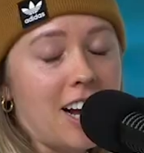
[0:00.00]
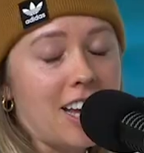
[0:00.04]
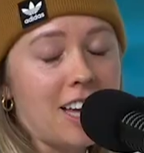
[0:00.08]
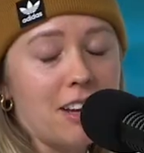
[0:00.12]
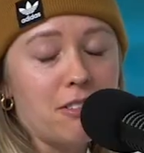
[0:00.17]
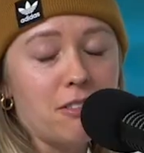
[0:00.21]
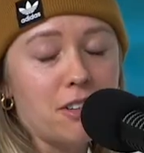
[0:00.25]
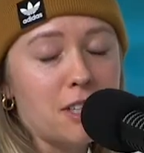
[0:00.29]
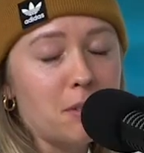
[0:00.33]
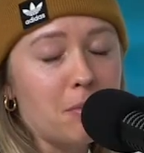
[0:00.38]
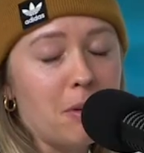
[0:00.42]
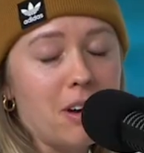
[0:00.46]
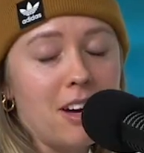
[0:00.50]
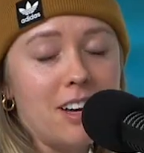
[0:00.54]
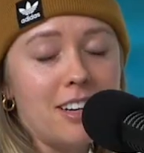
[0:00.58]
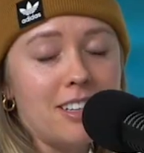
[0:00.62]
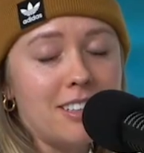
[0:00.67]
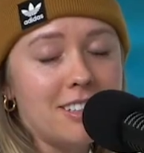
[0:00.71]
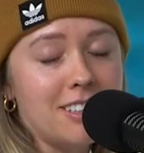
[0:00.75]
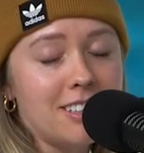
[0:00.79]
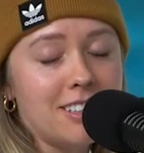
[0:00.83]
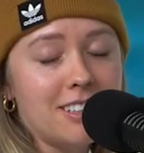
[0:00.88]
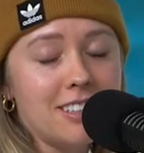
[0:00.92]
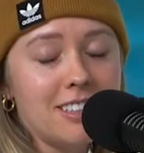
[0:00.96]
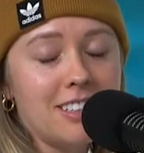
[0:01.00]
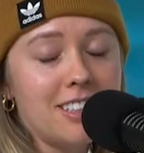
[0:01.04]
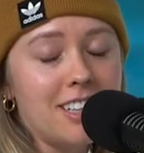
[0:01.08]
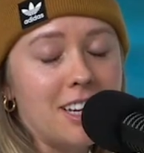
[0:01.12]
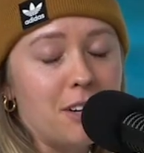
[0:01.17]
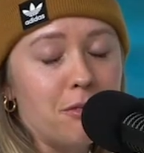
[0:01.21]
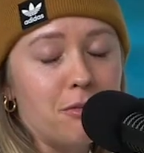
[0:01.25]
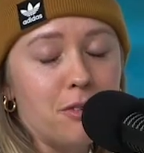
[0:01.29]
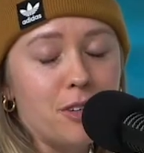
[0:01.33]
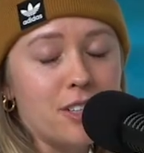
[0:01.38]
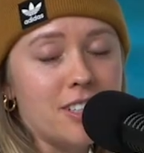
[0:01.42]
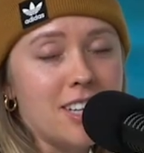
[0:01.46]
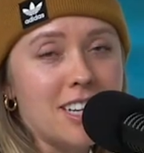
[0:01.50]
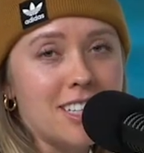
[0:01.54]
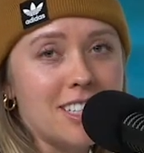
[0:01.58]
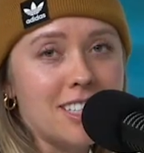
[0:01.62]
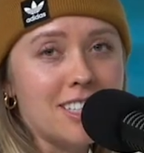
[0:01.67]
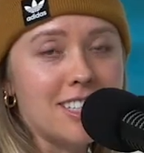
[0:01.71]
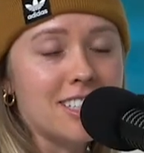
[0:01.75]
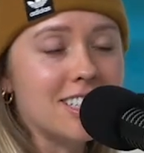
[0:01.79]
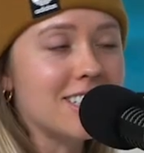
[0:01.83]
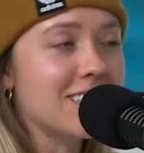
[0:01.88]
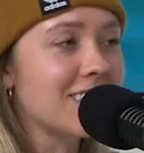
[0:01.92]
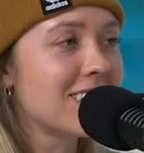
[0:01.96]
I can respond. Oh, no. You,
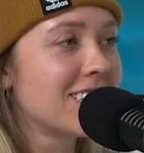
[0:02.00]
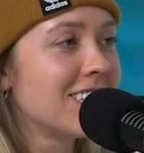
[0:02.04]
anybody sentences.